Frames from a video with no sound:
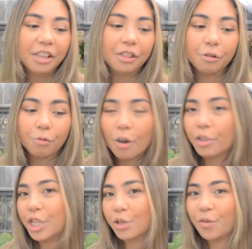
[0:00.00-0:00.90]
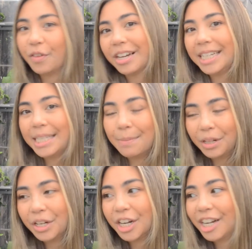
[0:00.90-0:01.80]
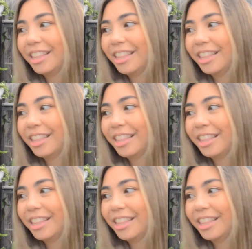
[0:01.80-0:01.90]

The growth is all very similar.